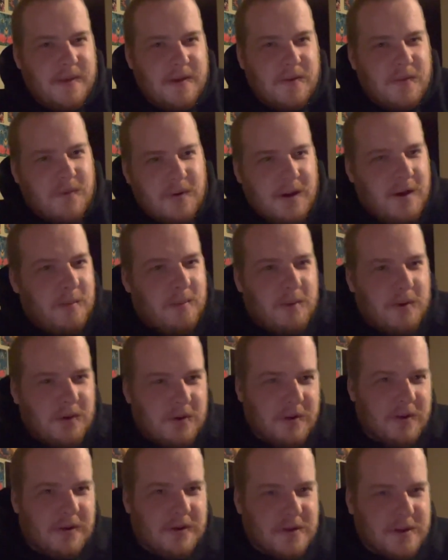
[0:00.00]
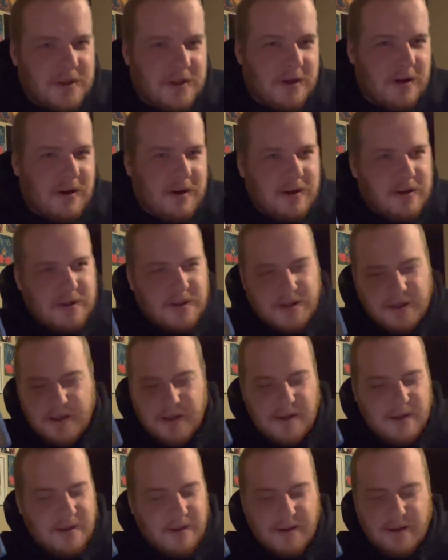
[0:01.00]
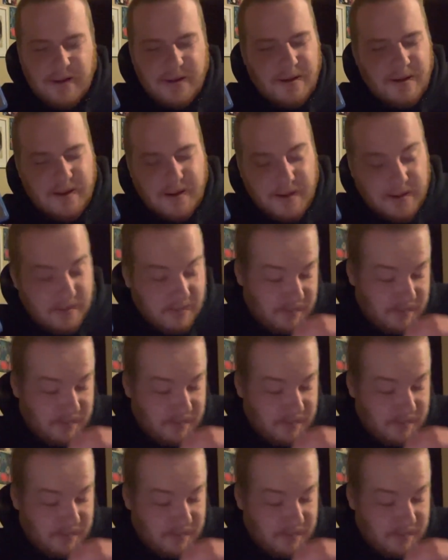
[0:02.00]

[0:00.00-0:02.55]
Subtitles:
rebooted the series. God,